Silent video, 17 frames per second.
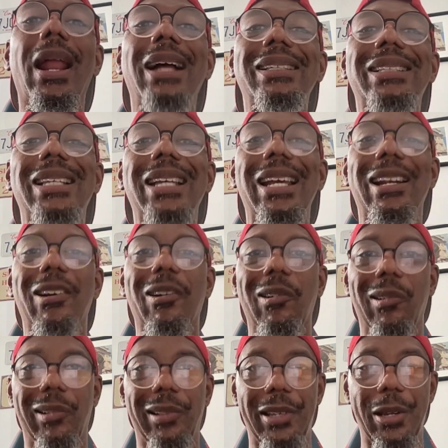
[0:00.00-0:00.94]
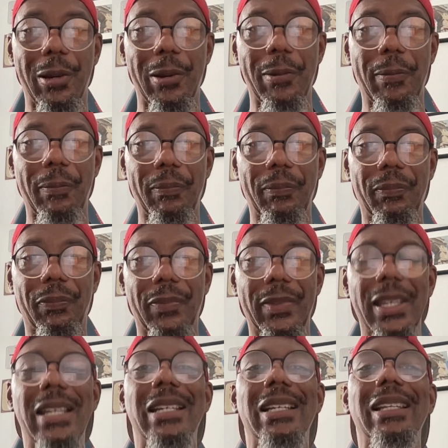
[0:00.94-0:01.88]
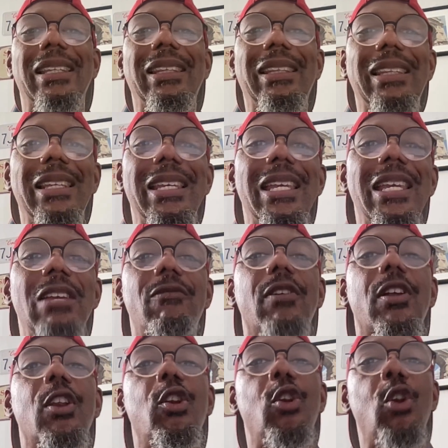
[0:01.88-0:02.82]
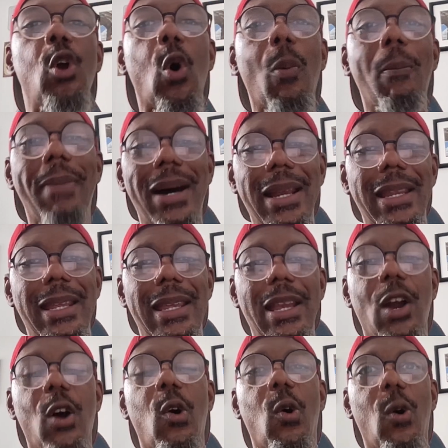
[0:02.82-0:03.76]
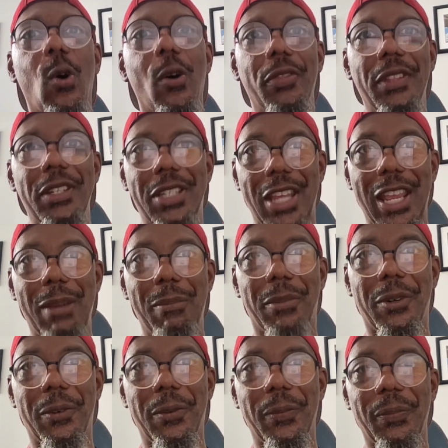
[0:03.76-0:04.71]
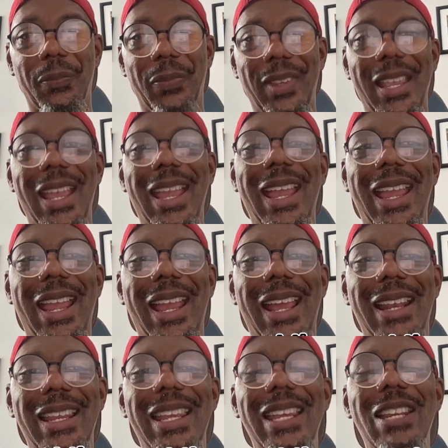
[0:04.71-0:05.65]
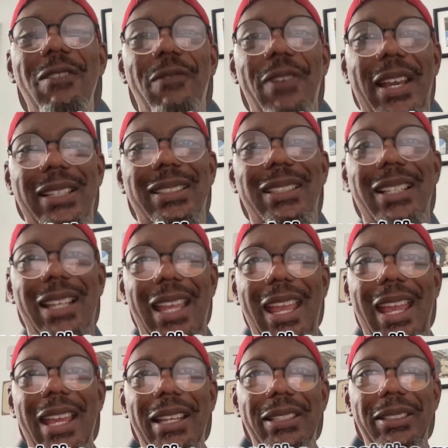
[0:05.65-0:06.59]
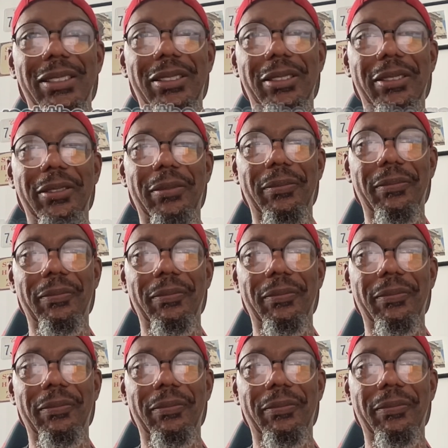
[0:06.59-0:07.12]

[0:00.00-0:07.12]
I said earlier leave no money on the table, and invest the gains.